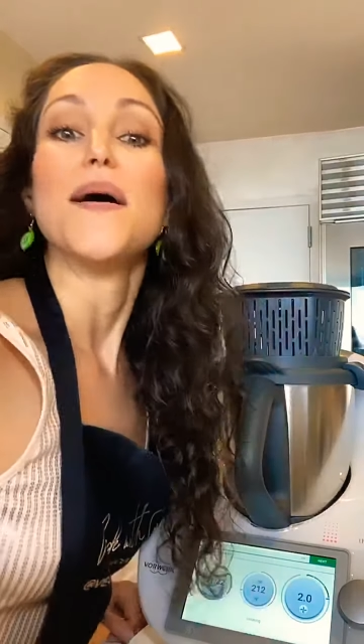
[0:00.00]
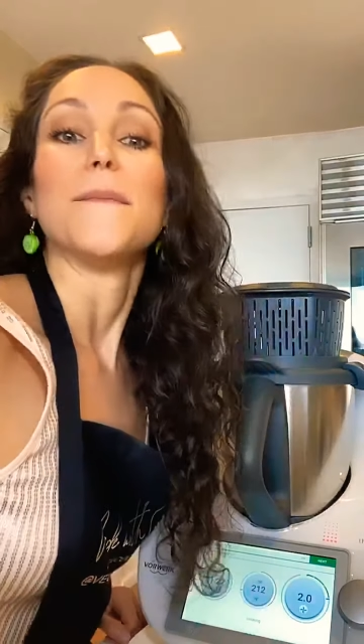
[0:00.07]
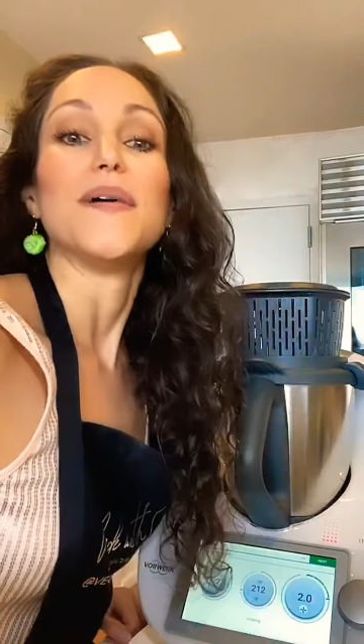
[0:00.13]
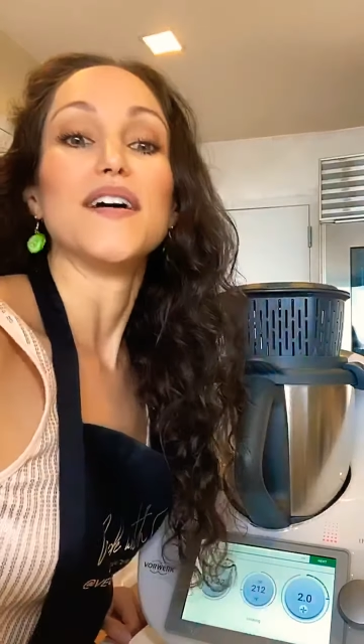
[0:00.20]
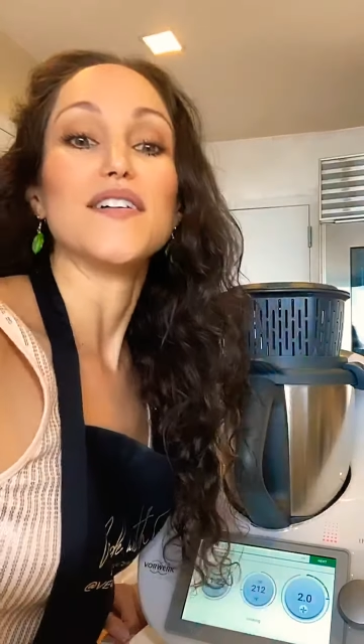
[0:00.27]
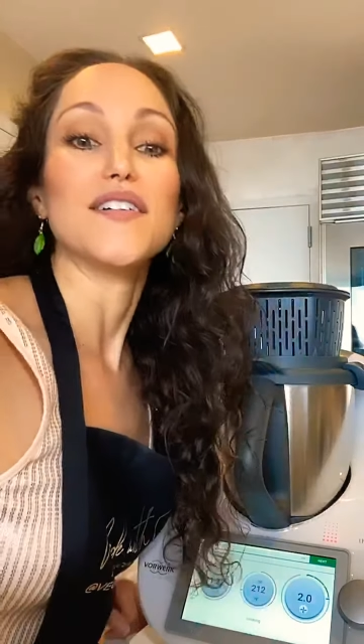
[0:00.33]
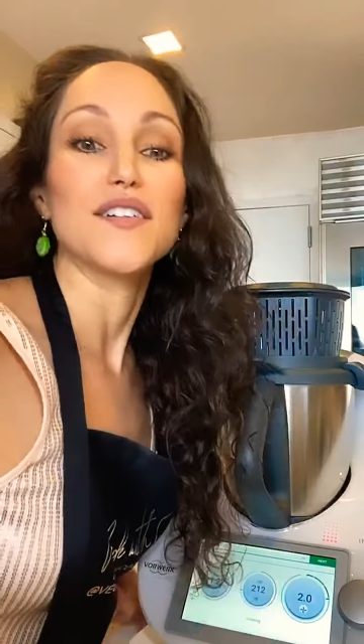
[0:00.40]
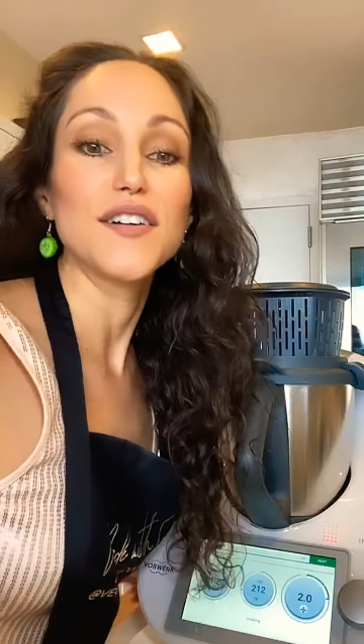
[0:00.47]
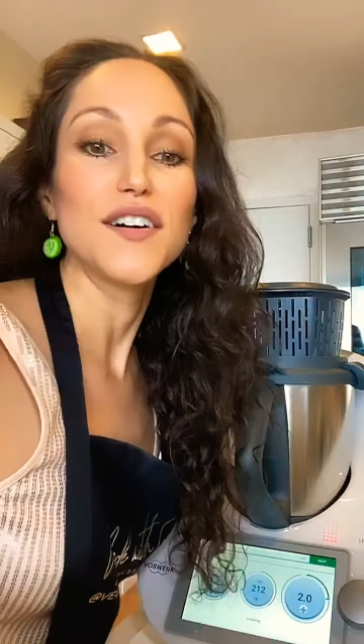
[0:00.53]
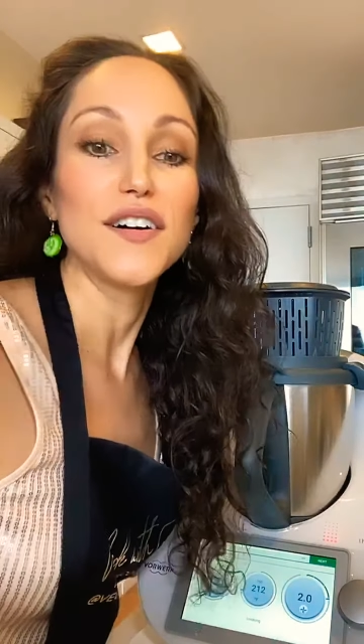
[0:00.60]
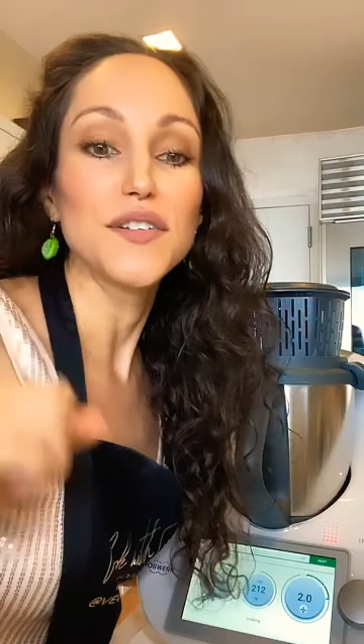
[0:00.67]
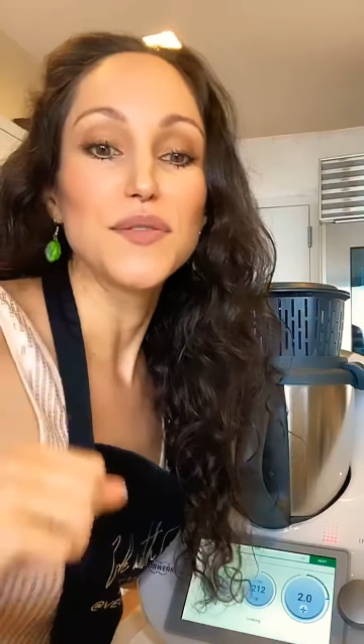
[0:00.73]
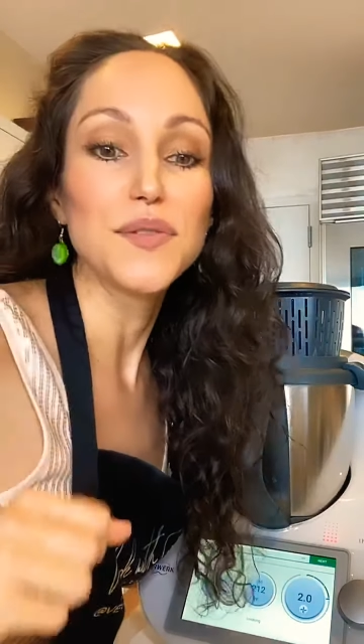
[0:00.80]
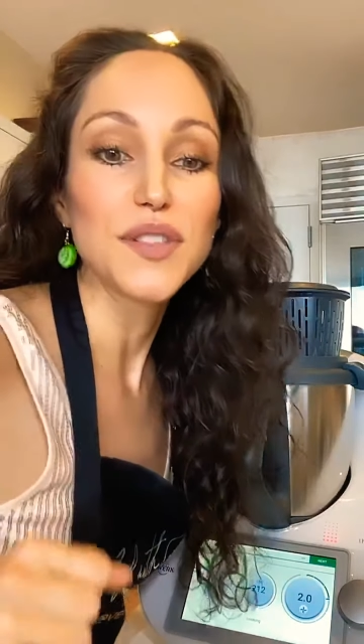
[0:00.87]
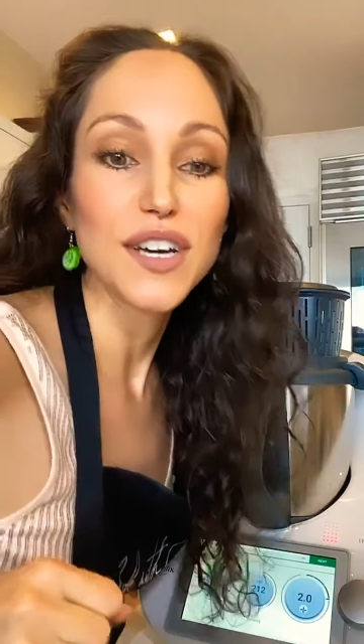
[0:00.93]
But
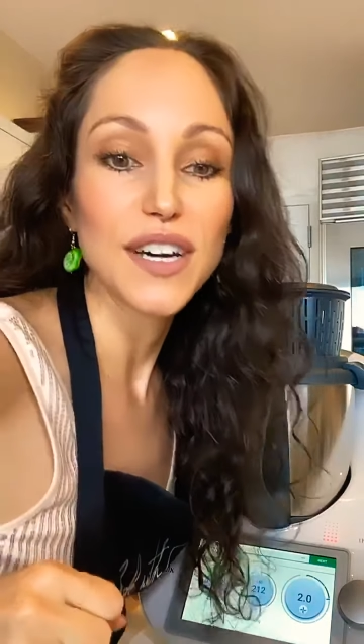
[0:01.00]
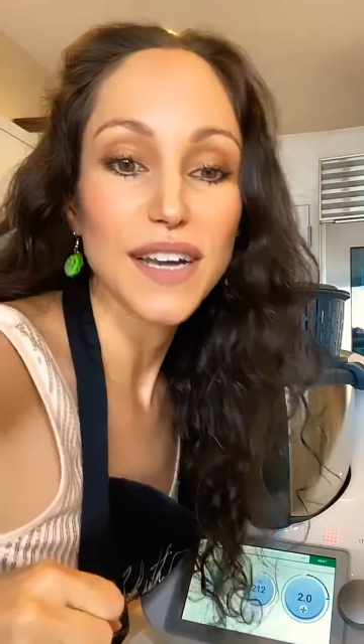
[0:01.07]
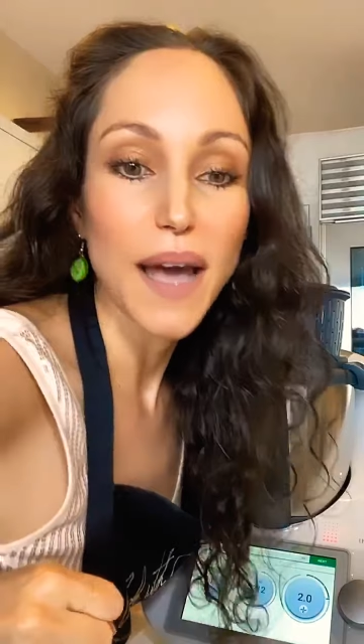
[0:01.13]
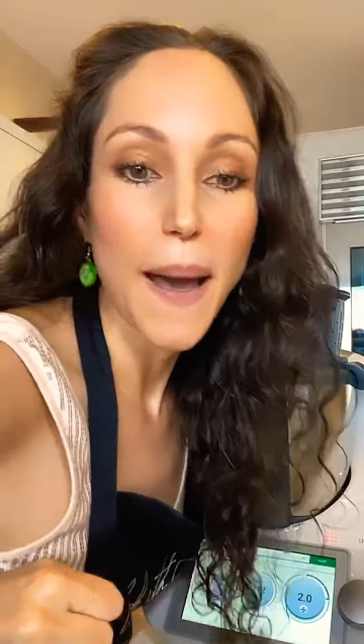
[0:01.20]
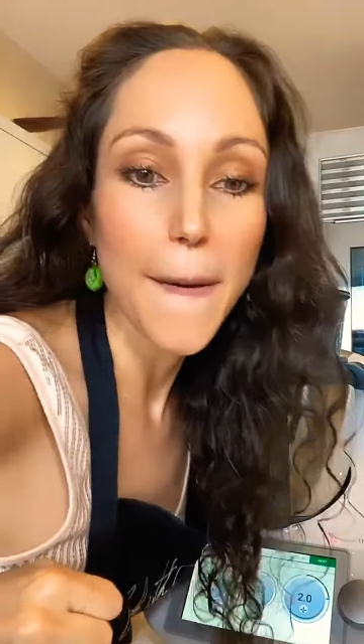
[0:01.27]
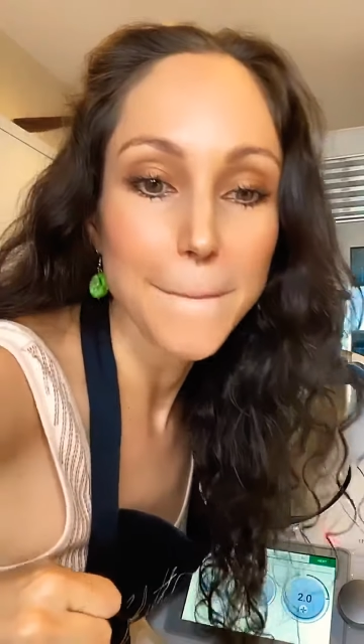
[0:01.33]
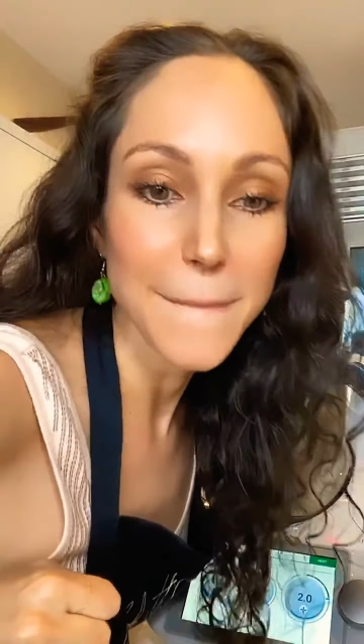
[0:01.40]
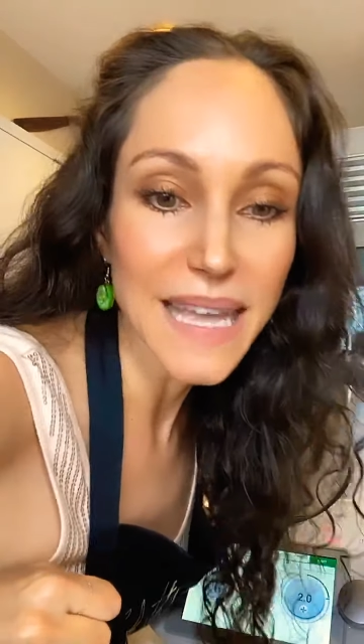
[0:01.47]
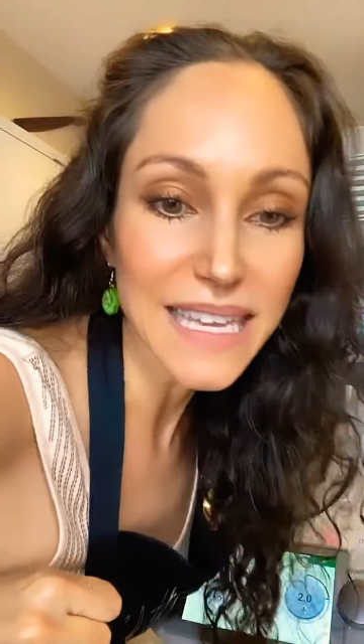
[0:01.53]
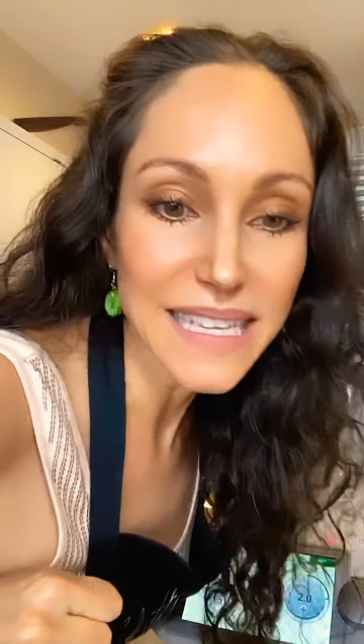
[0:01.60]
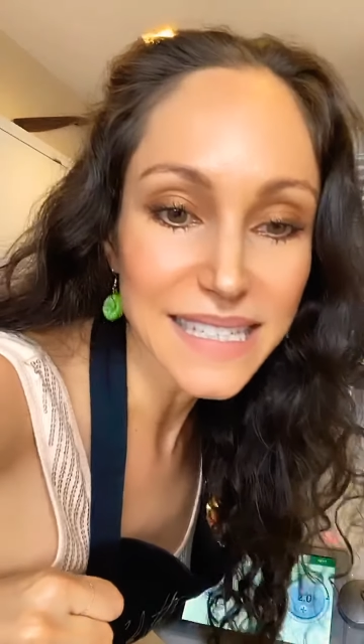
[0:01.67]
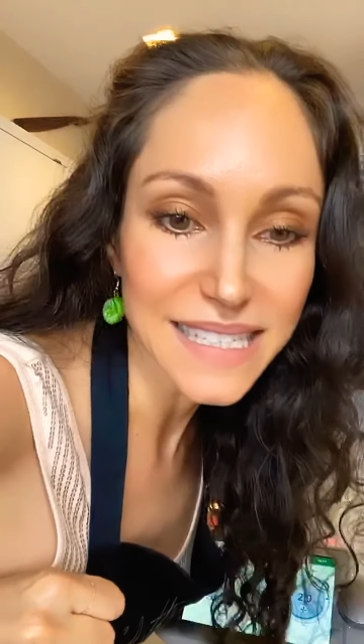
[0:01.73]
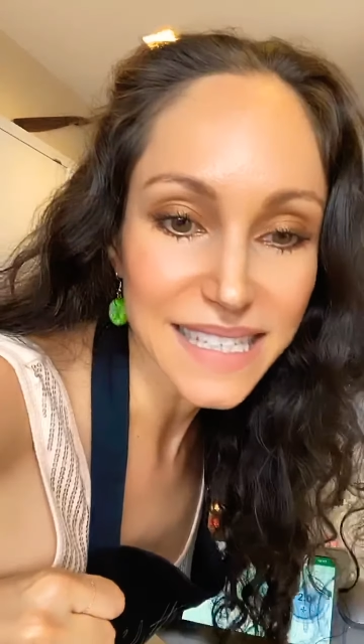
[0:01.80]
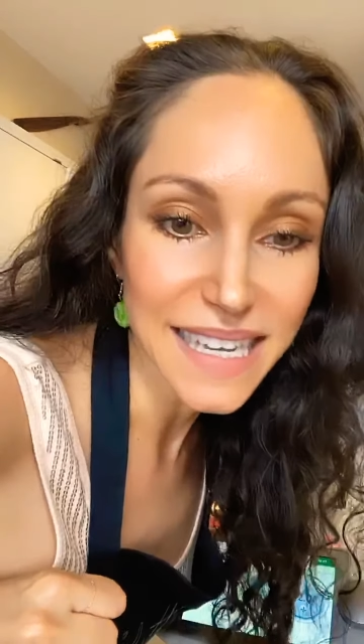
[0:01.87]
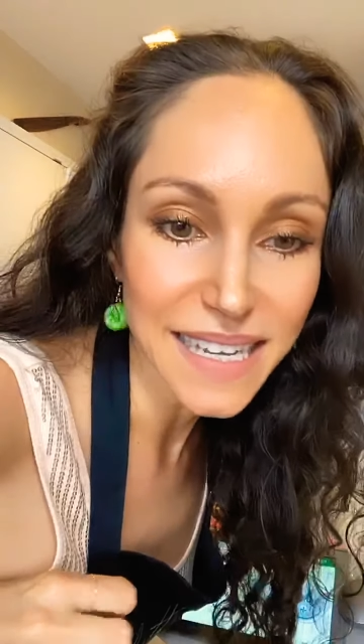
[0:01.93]
girl, you look
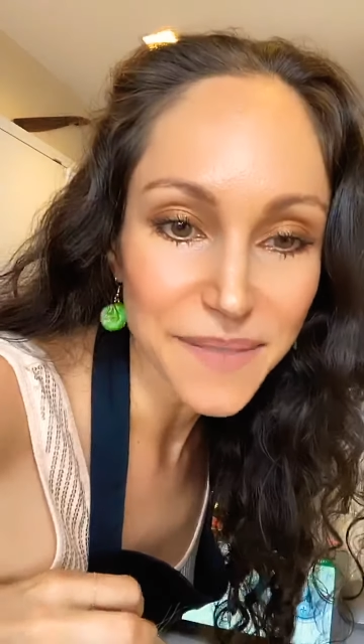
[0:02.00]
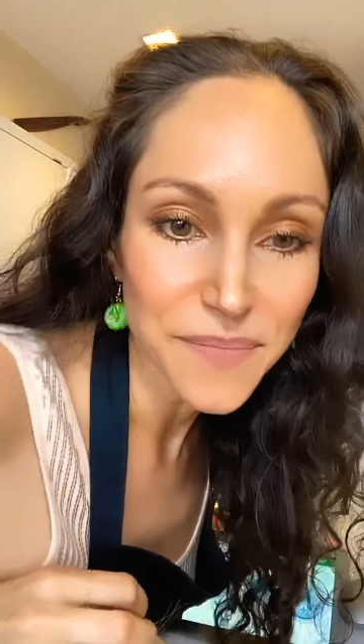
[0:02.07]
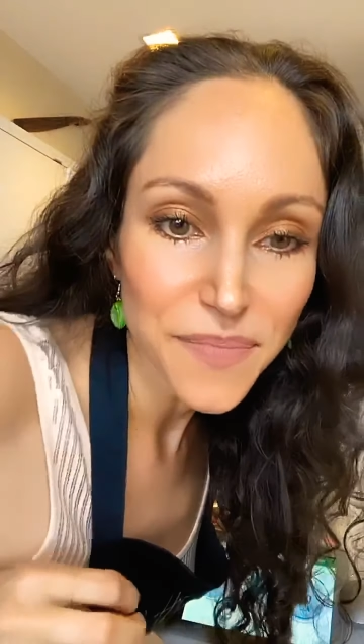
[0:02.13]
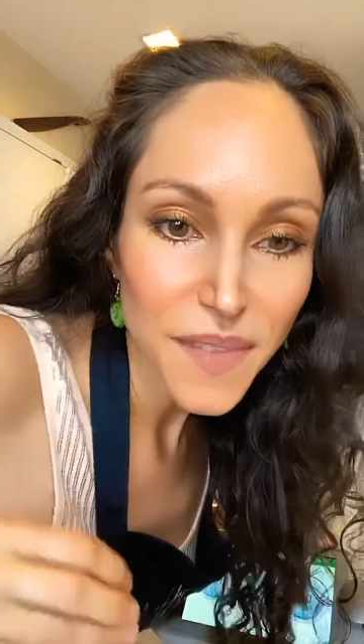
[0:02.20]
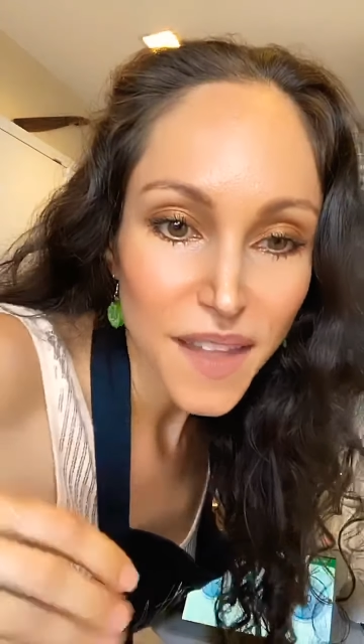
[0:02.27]
amazing.